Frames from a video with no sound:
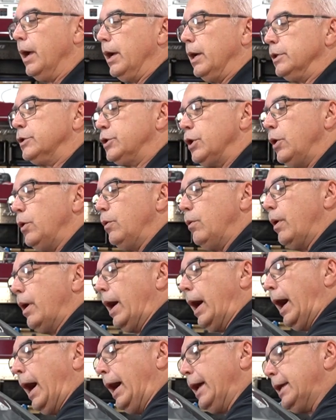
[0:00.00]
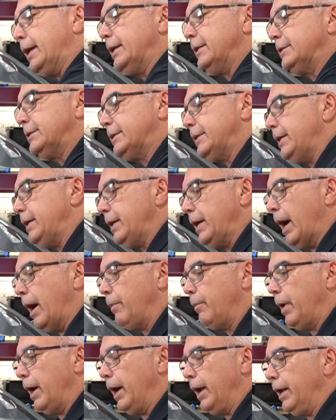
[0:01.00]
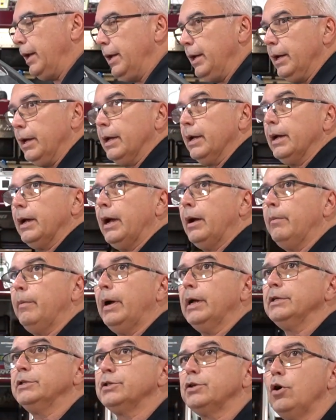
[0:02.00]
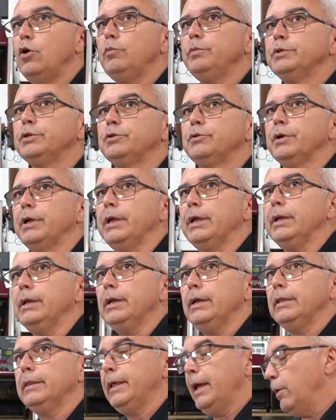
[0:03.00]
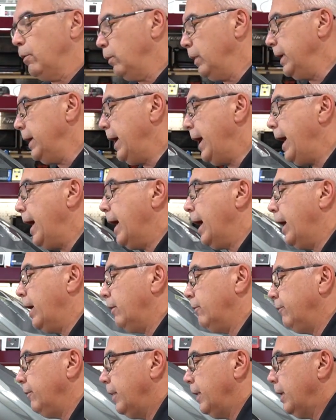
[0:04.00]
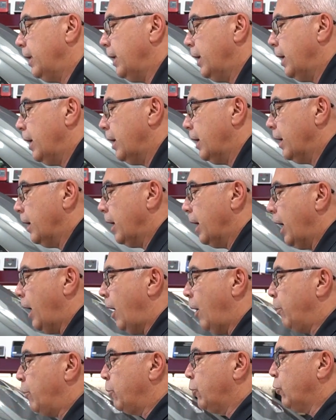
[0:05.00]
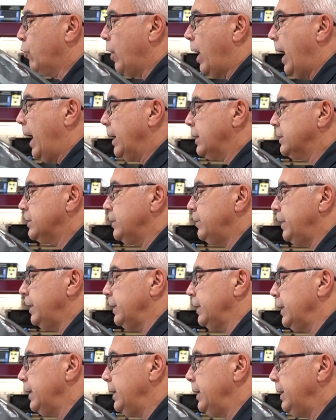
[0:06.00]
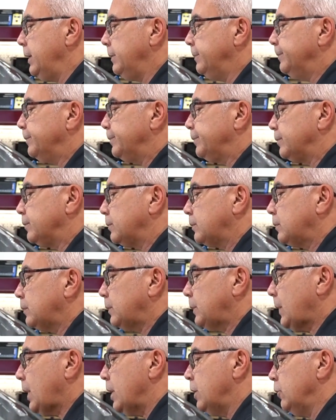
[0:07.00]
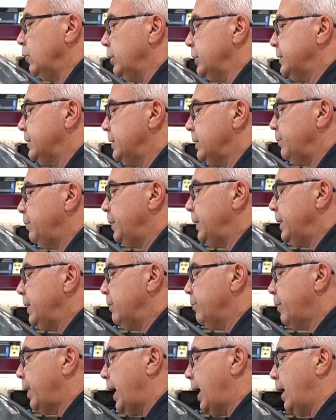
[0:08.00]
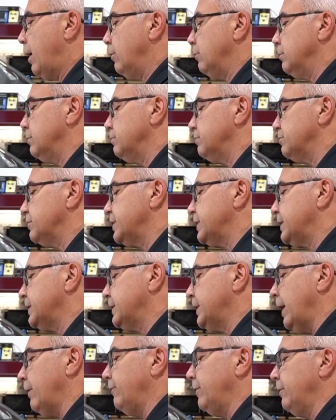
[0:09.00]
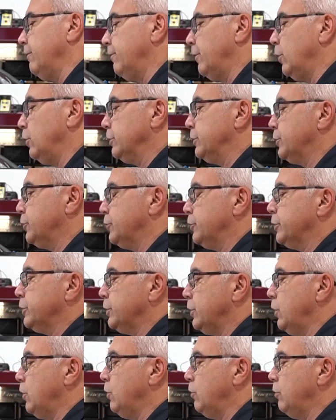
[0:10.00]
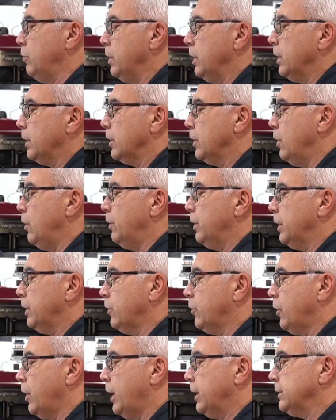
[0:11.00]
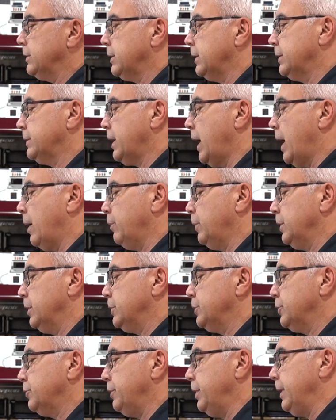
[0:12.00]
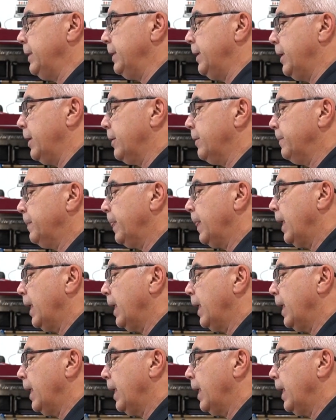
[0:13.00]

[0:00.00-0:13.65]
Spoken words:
So I can see on my scope screen that we have approximately, looks to be about 7 volts or so going across the top of the screen there.